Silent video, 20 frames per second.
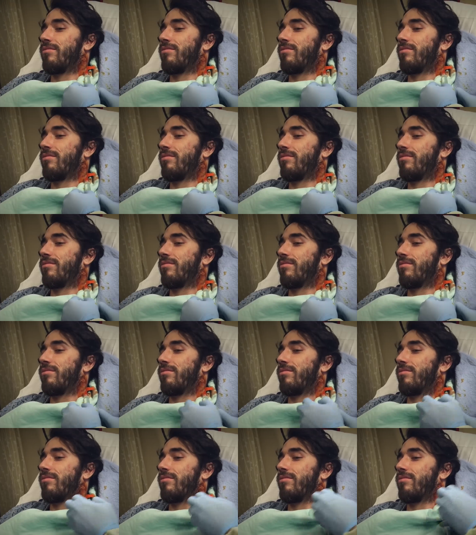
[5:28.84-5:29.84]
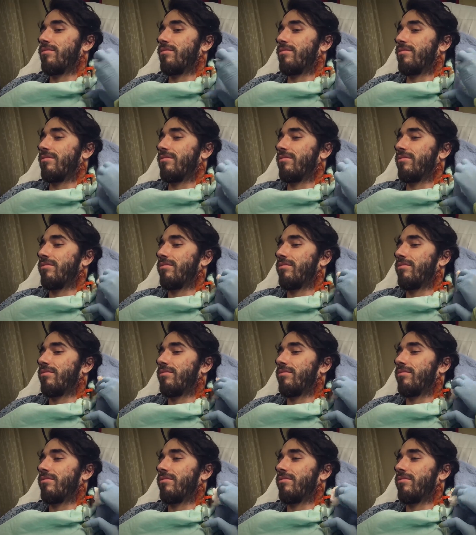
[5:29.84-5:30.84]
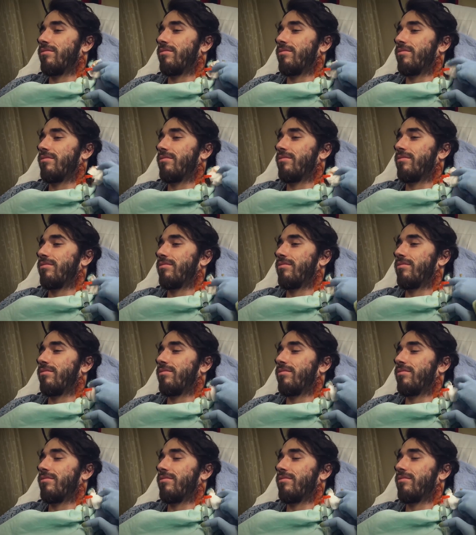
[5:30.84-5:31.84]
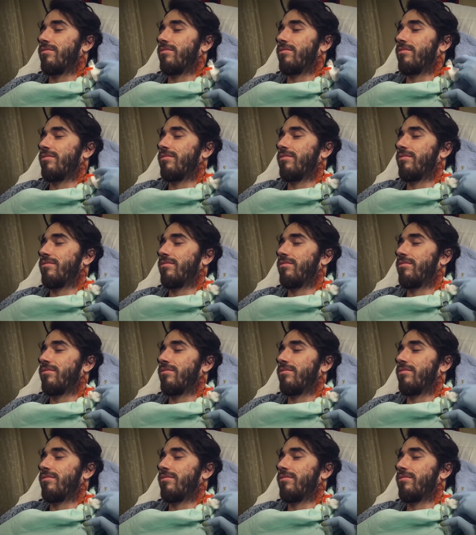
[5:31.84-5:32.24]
(no one is talking)